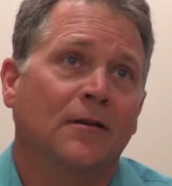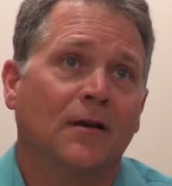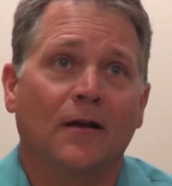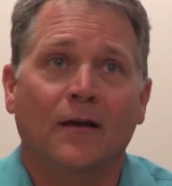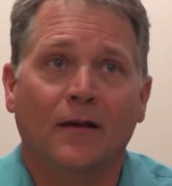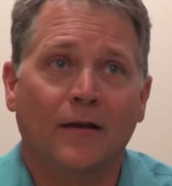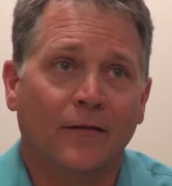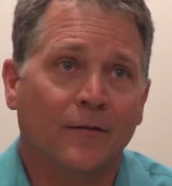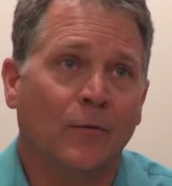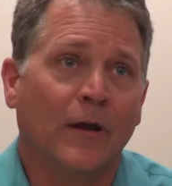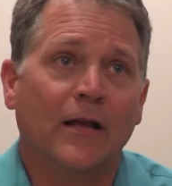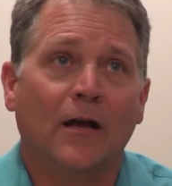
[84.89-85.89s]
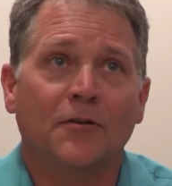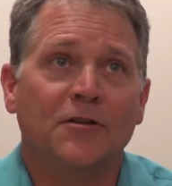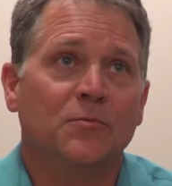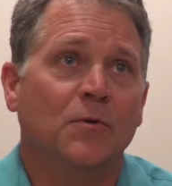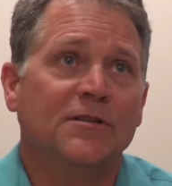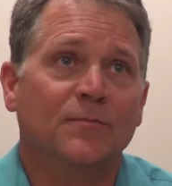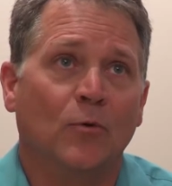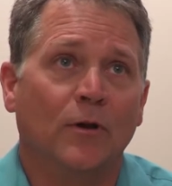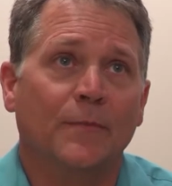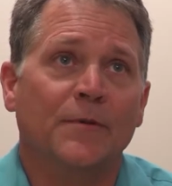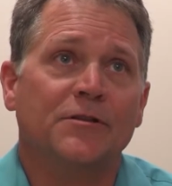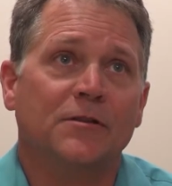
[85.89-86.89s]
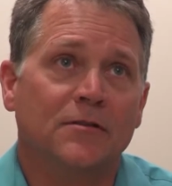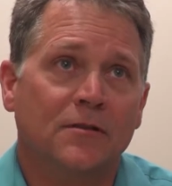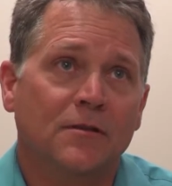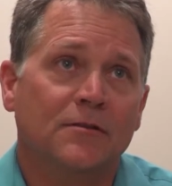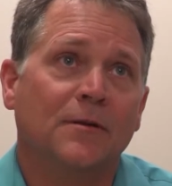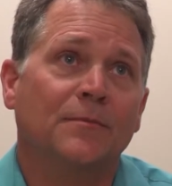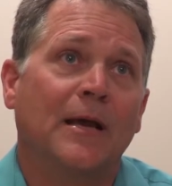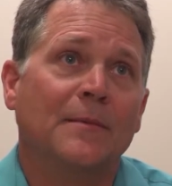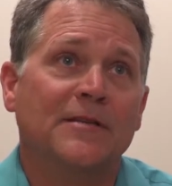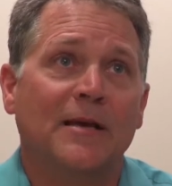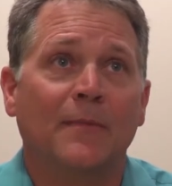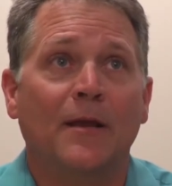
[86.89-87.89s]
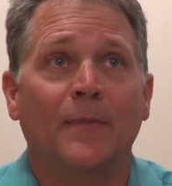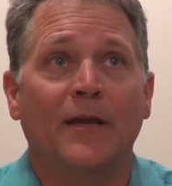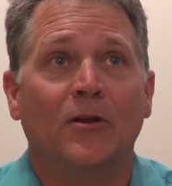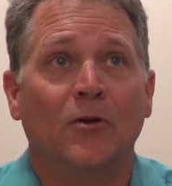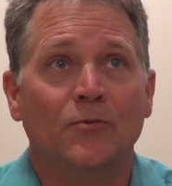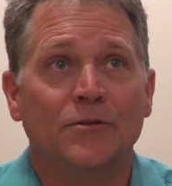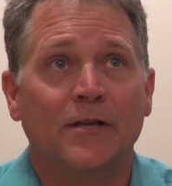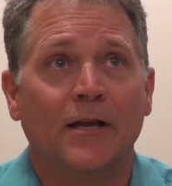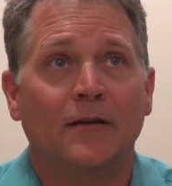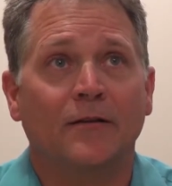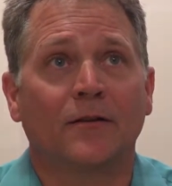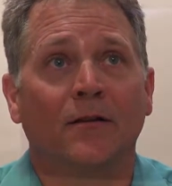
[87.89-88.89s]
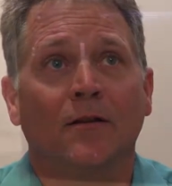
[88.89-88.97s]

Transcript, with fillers: the radiologist wants more images. Sometimes that may be an ultrasound,